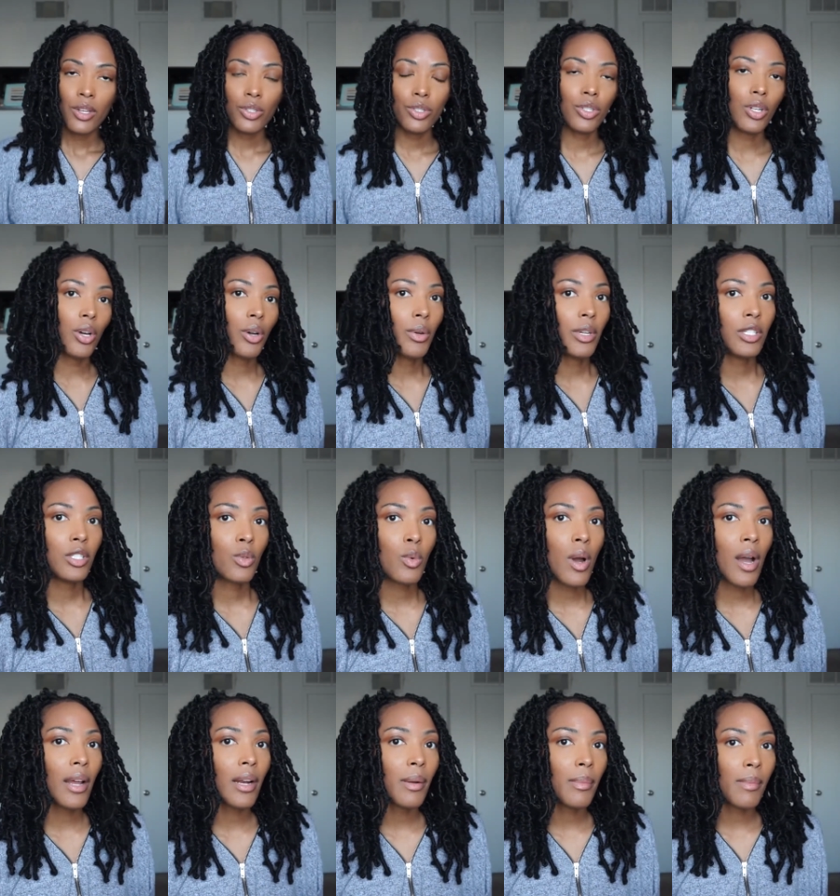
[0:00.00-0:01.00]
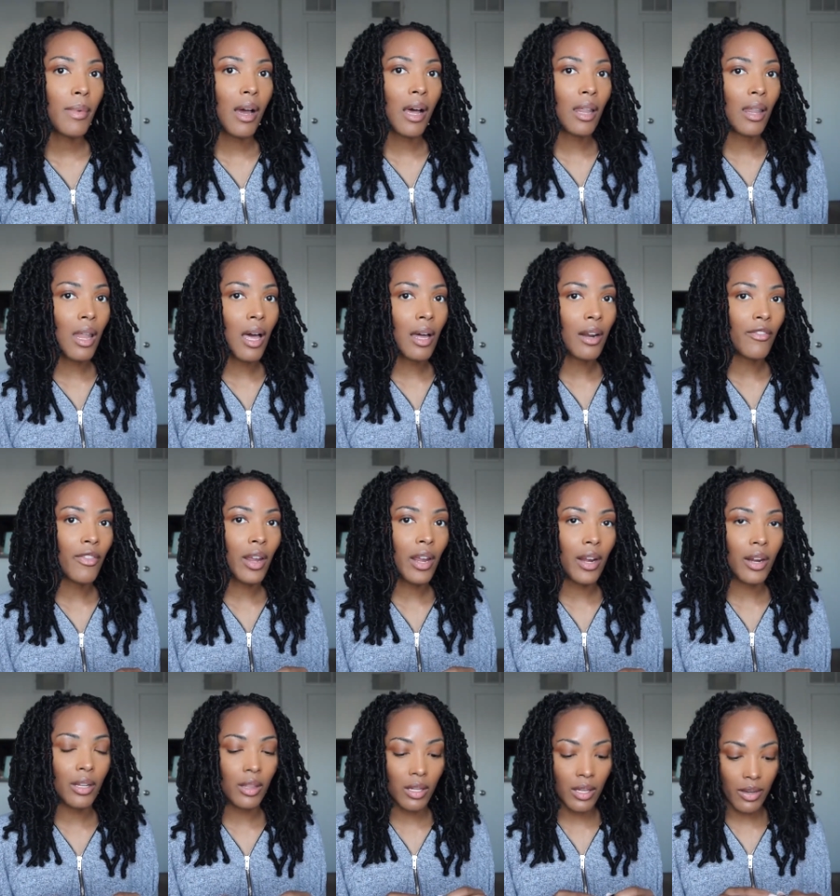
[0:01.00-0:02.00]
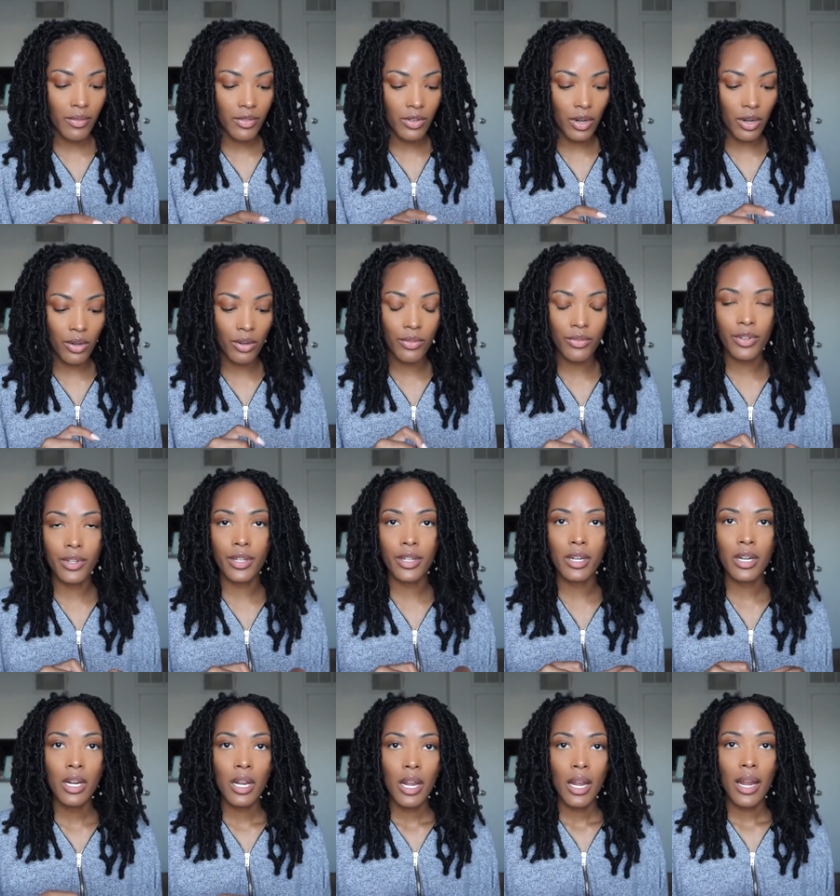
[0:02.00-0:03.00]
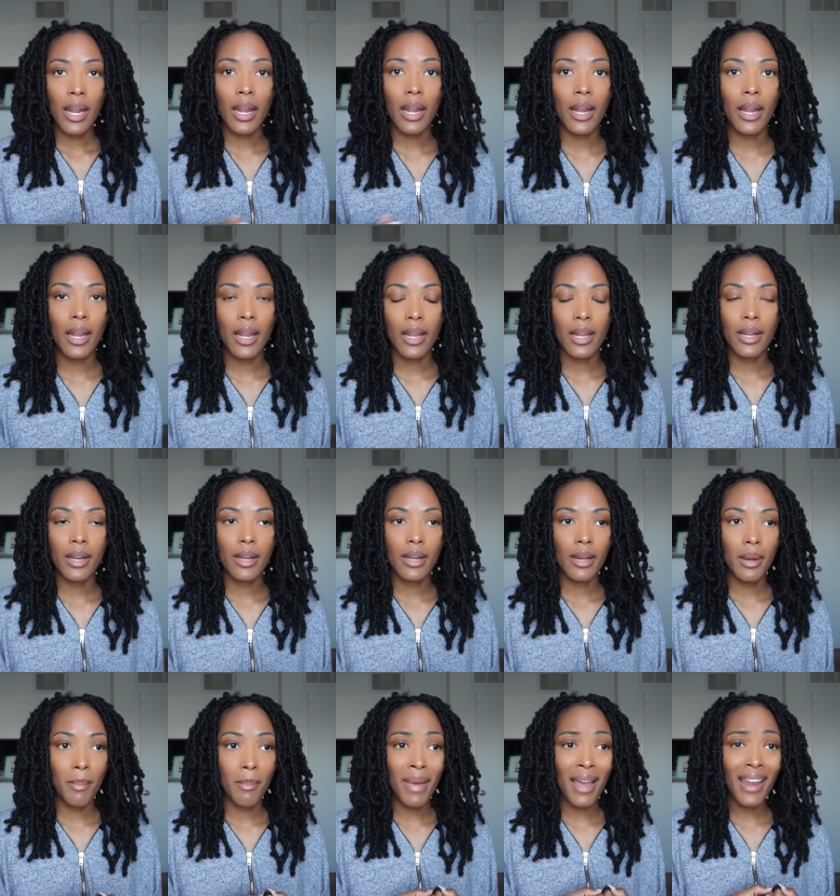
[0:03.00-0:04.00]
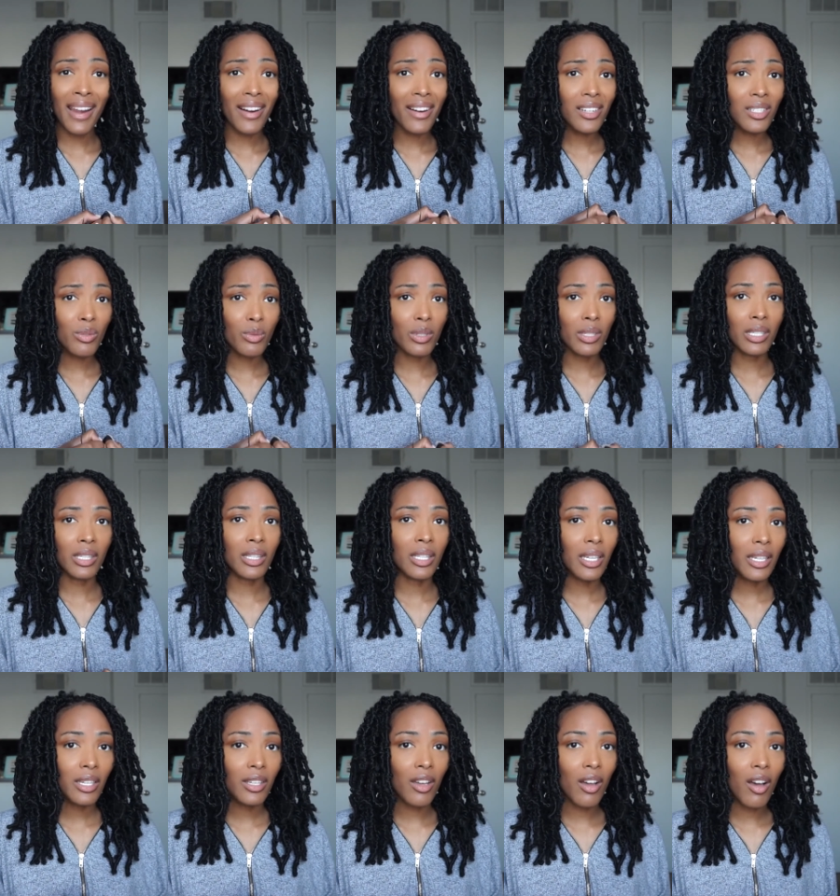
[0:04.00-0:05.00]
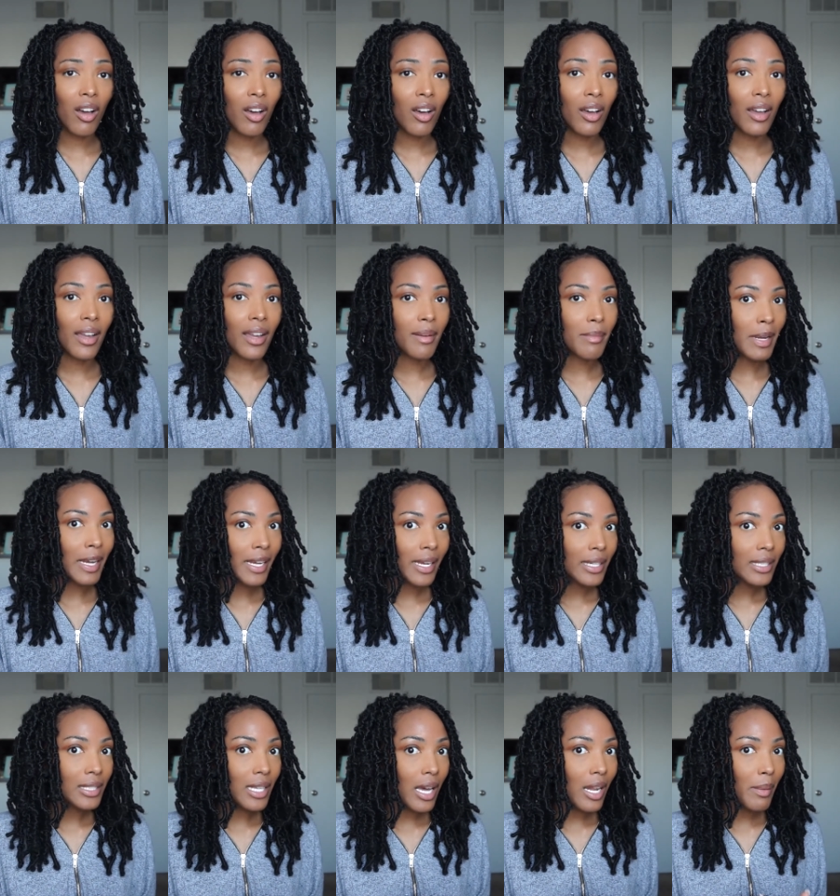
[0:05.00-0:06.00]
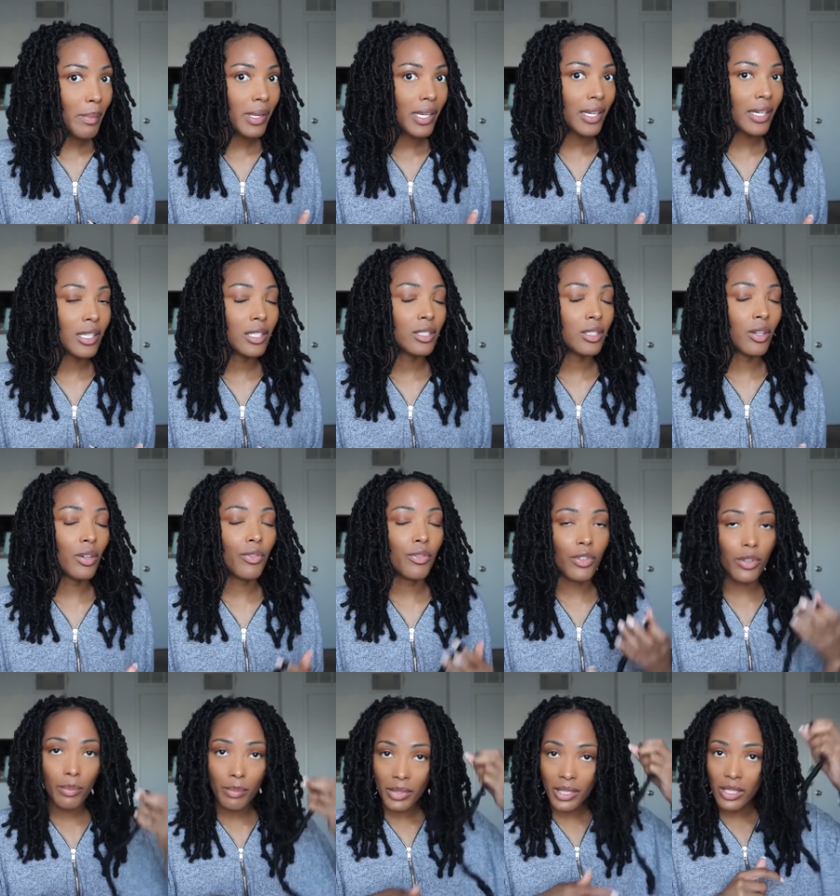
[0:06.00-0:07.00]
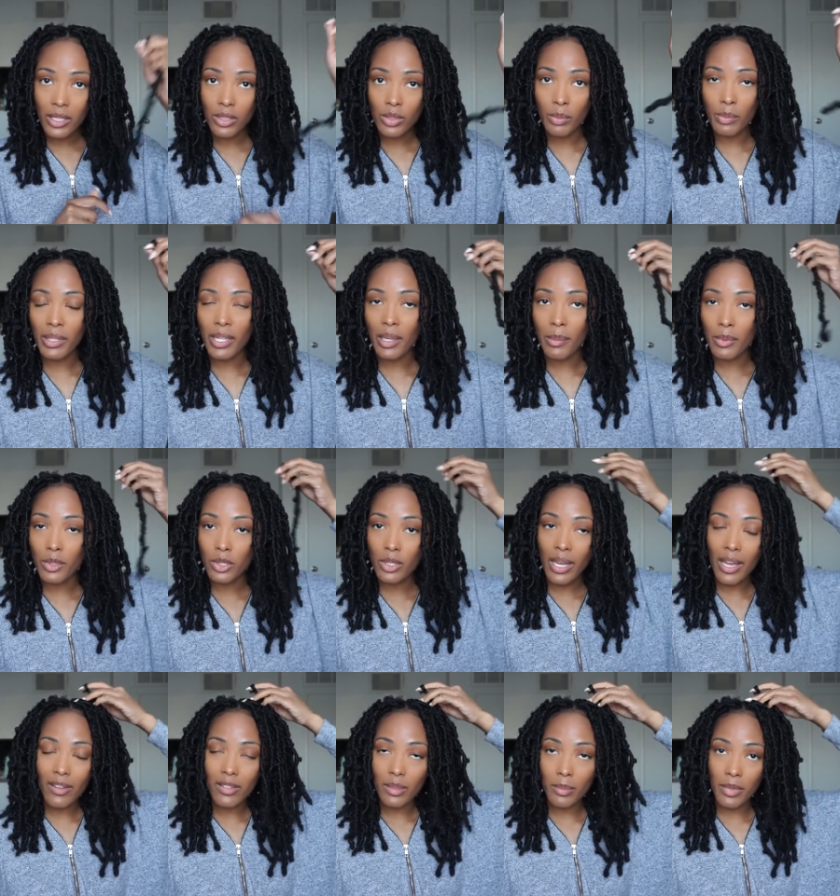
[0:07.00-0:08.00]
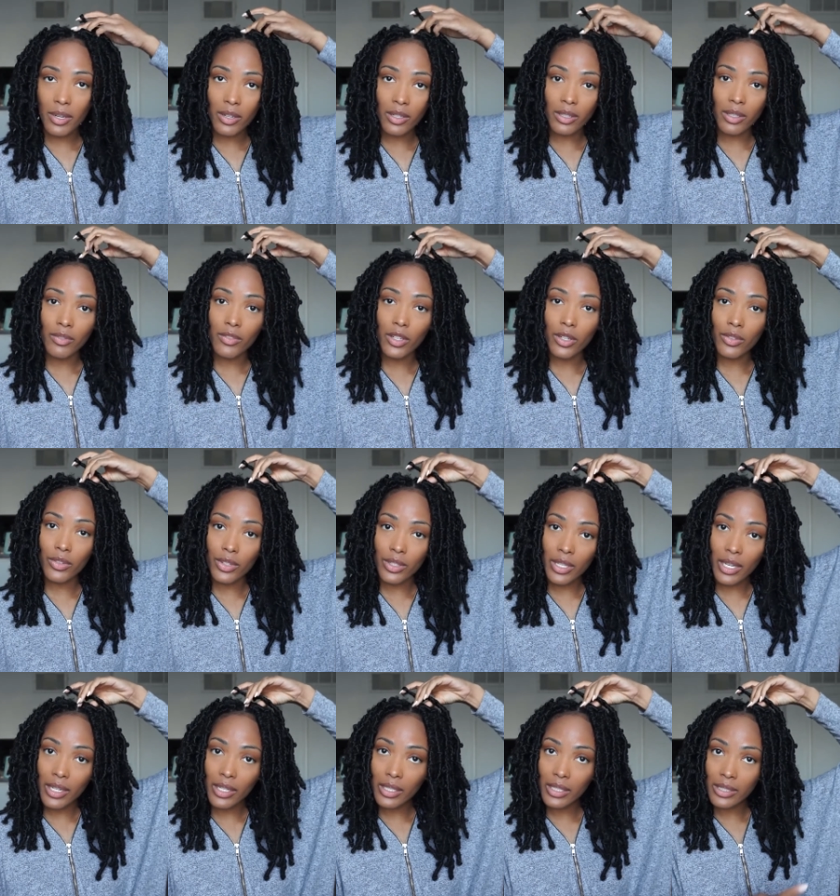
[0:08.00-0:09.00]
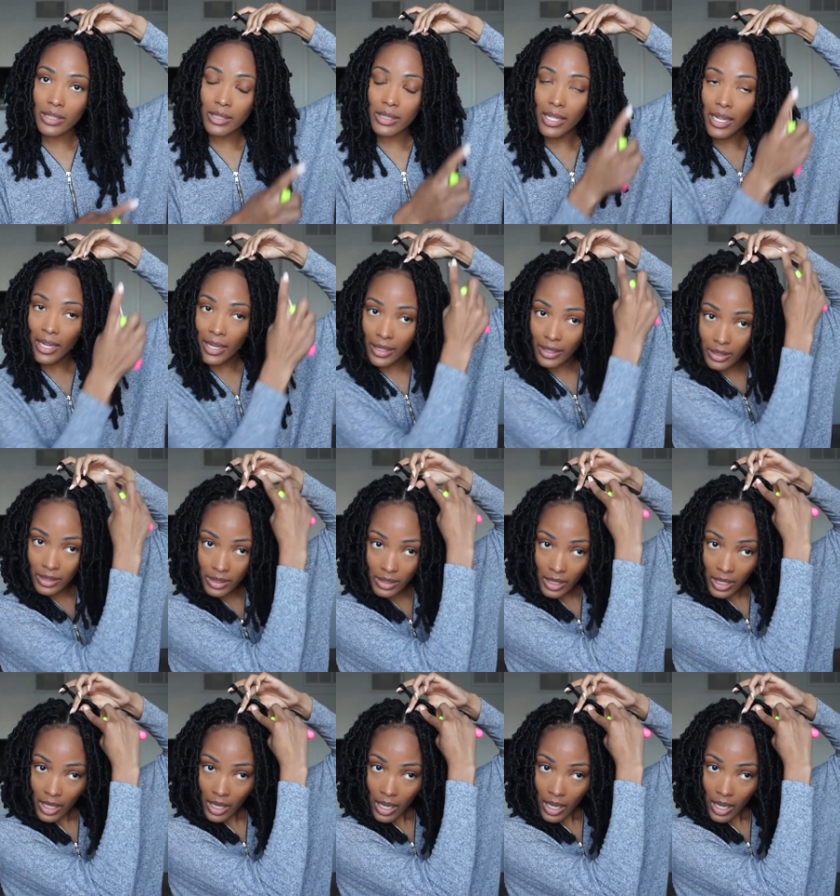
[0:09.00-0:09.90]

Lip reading: So it's quite a lot of hair left over. And my hair is really thick, y'all, and my head is kind of big. So for me to be able to have some hair left over, that is nice.